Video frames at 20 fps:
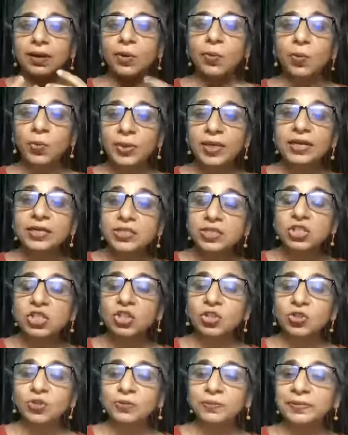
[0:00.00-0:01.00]
we
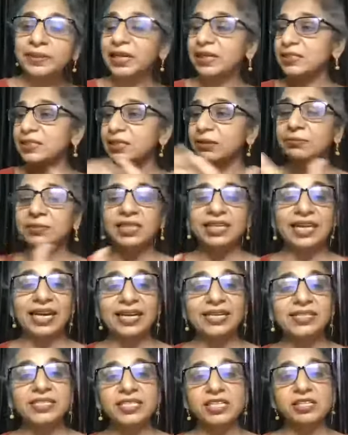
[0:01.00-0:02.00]
assume that somebody
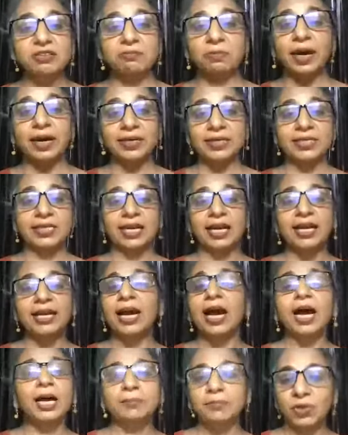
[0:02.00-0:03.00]
else is biased and
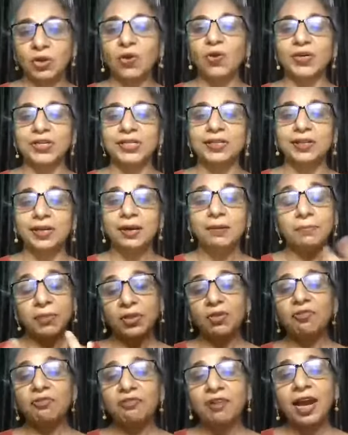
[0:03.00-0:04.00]
I'm not. But the
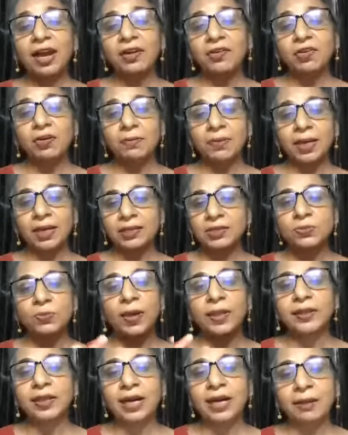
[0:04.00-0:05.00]
fact remains,
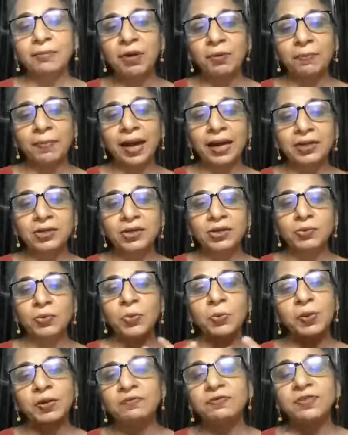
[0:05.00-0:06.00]
whether I'm a man or a
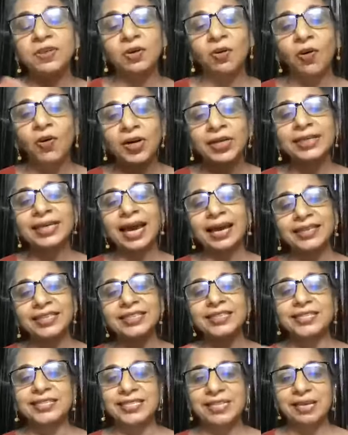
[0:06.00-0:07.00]
woman, we all carry the
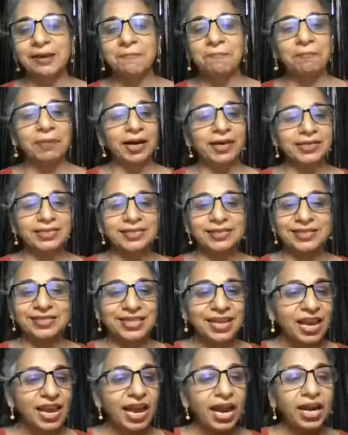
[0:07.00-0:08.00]
same biases.
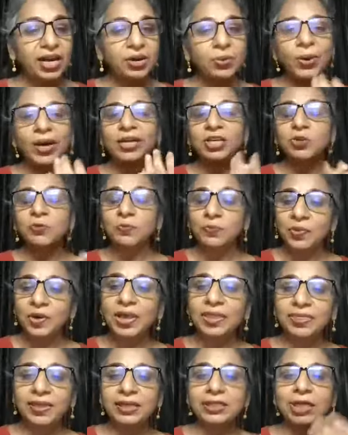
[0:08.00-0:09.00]
And while you bring
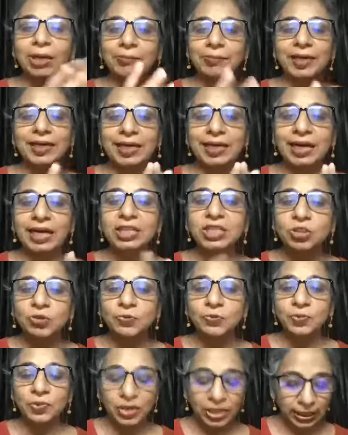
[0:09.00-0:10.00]
that up, I'd like to
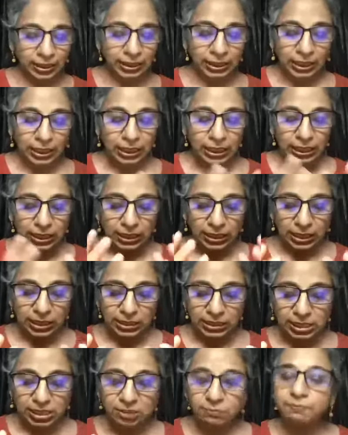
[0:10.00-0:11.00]
bring
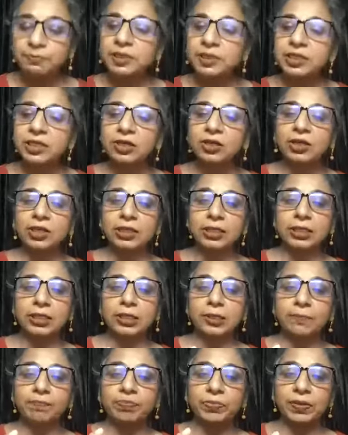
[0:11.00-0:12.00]
this particular
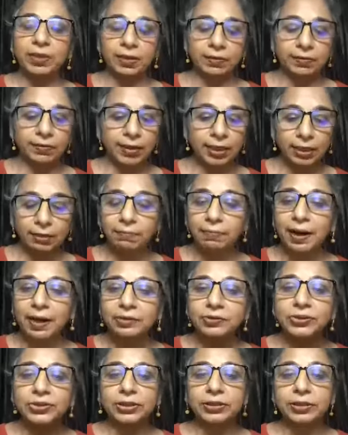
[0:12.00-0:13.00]
thing about
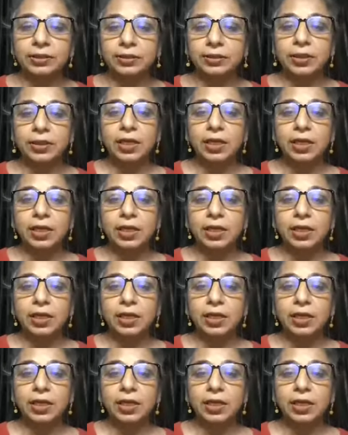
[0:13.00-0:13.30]
the